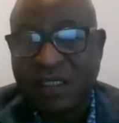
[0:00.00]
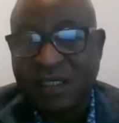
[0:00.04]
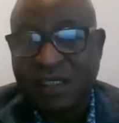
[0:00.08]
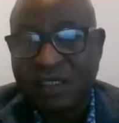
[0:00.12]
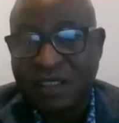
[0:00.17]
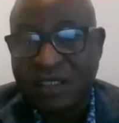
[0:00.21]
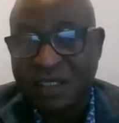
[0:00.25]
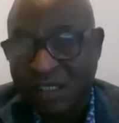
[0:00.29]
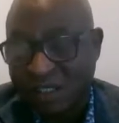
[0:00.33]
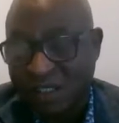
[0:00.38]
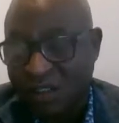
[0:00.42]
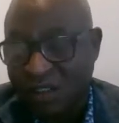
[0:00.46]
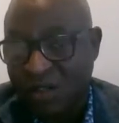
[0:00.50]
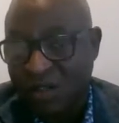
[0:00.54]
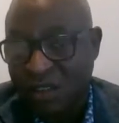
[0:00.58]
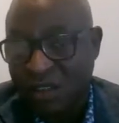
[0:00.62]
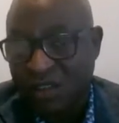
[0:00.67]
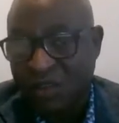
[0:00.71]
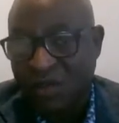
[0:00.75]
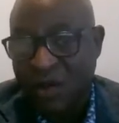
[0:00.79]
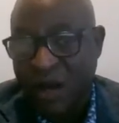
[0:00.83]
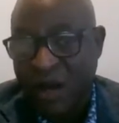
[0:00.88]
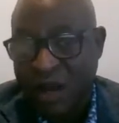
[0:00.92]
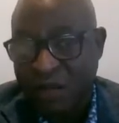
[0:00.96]
this is
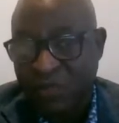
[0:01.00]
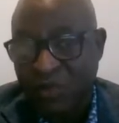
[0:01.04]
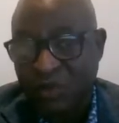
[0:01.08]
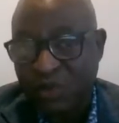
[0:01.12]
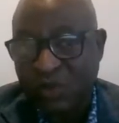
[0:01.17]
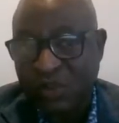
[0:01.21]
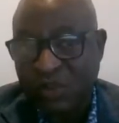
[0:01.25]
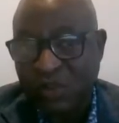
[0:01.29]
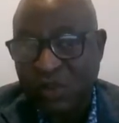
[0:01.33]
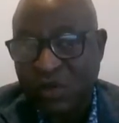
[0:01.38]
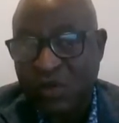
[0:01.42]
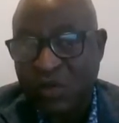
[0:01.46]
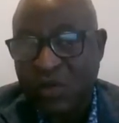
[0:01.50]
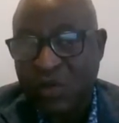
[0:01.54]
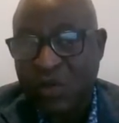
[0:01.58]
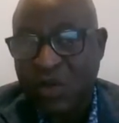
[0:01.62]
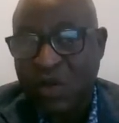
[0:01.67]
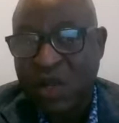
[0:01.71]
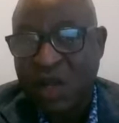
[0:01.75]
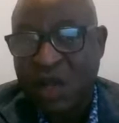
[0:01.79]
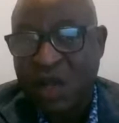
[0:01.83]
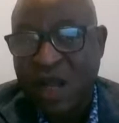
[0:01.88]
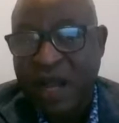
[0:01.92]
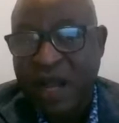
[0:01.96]
going to happen. So
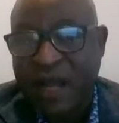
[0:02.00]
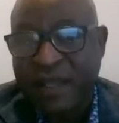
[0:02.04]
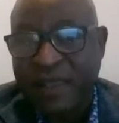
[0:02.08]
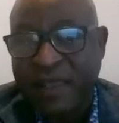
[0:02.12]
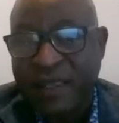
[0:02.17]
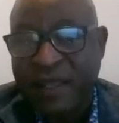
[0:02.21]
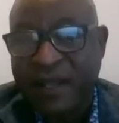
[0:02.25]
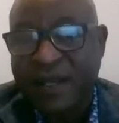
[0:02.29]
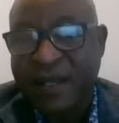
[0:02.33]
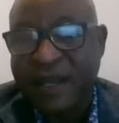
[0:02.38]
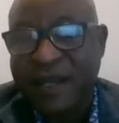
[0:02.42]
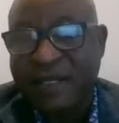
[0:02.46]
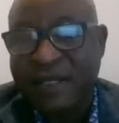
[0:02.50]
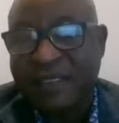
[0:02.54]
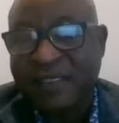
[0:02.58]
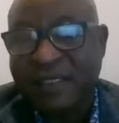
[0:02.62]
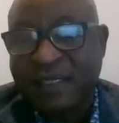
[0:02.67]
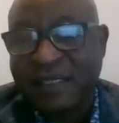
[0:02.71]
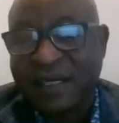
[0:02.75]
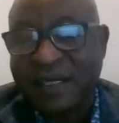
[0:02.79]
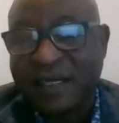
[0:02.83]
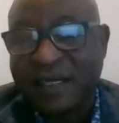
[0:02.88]
I think that